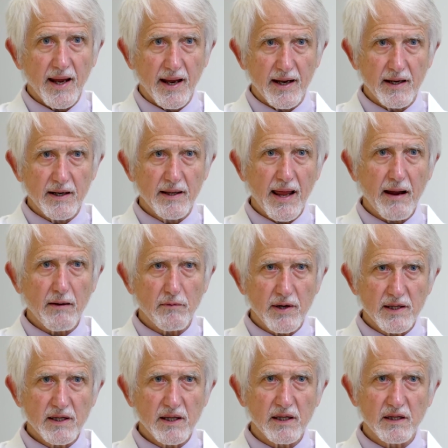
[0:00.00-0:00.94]
And that
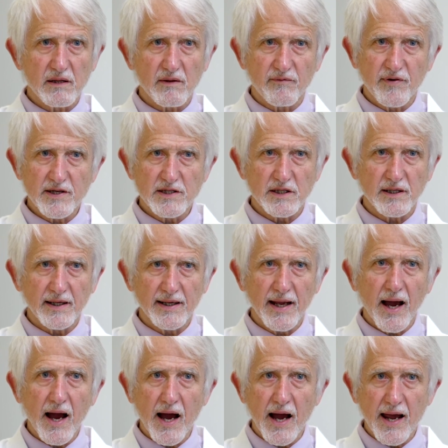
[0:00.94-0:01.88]
risk is
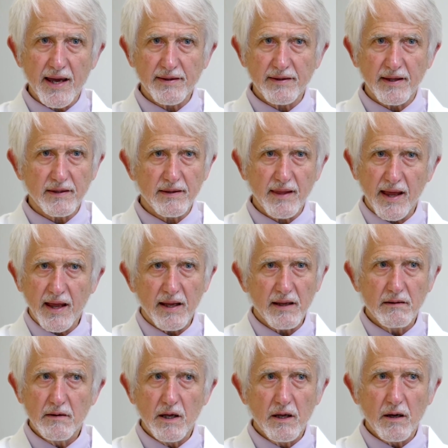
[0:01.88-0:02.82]
sufficiently high that
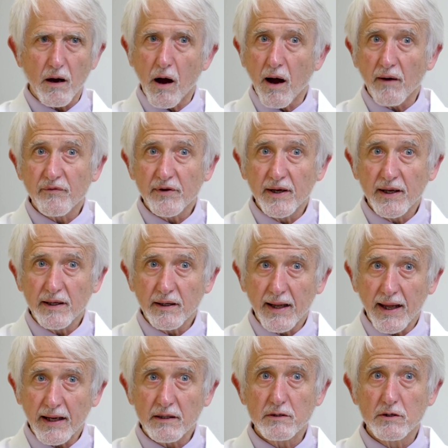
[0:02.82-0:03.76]
they often
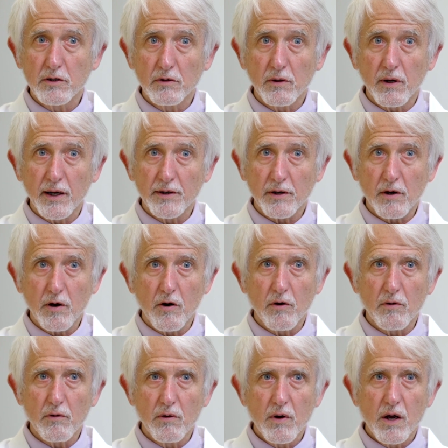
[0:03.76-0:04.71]
elect to
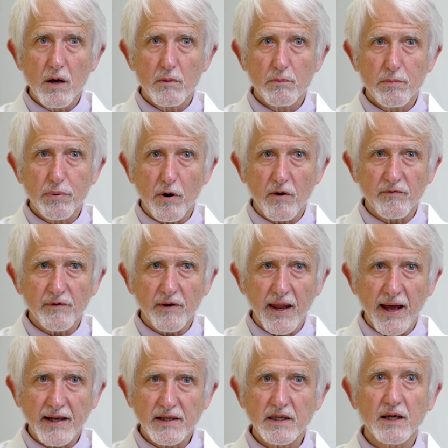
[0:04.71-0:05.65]
undergo
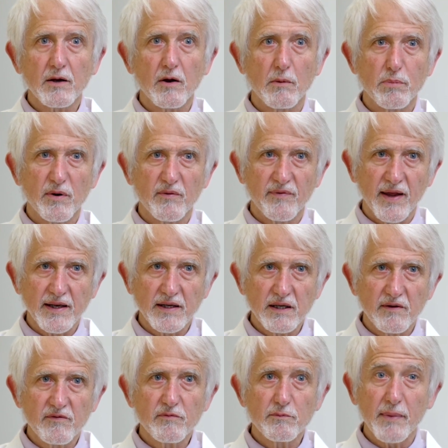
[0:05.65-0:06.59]
prophylactic or
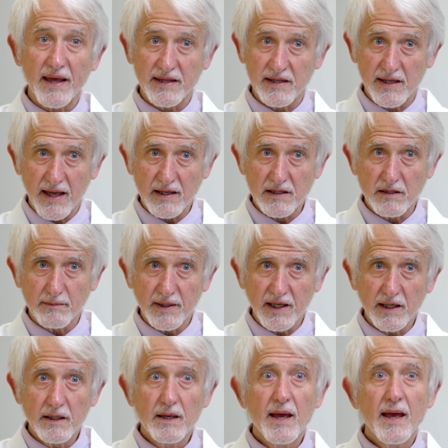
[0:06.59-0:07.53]
preventive
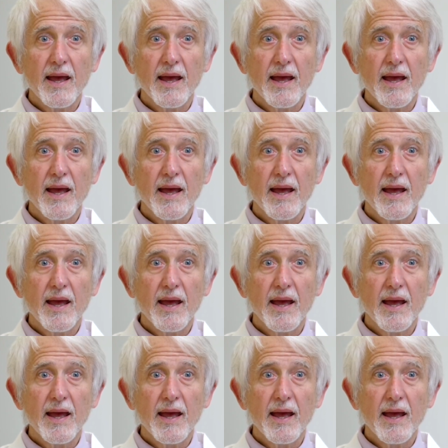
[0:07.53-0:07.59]
mastectomy,